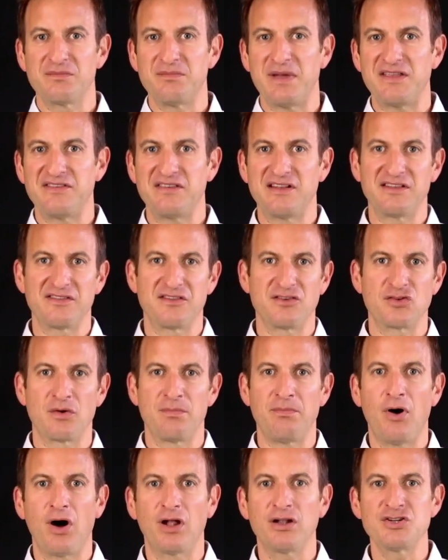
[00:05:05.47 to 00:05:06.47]
and basically the
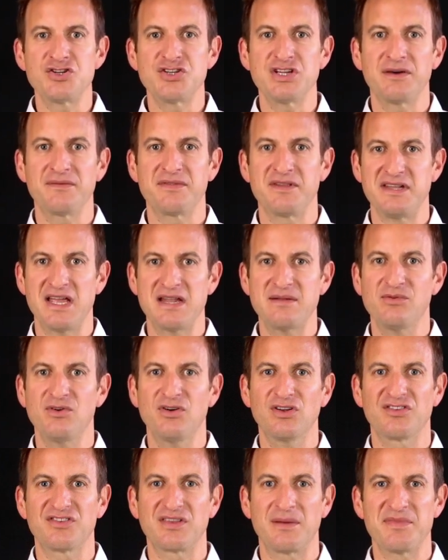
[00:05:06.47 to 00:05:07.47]
topology of the
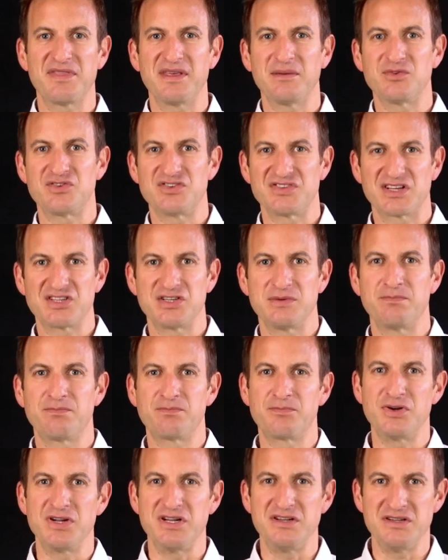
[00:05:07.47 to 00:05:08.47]
network is something which is actually
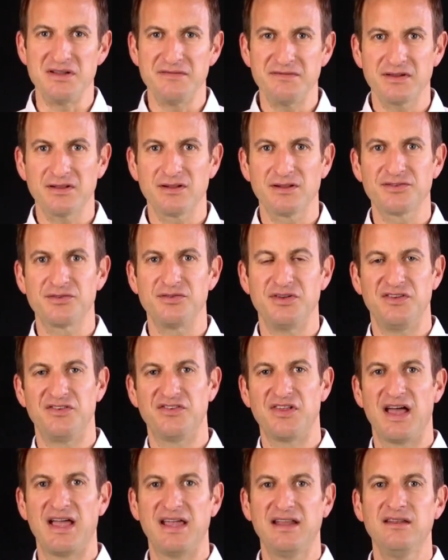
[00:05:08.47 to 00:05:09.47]
pretty difficult to
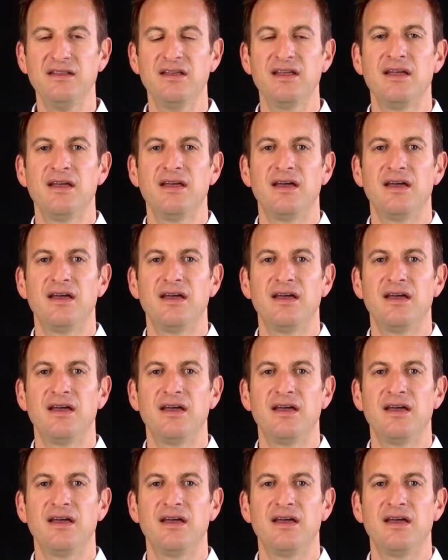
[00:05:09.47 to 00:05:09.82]
design.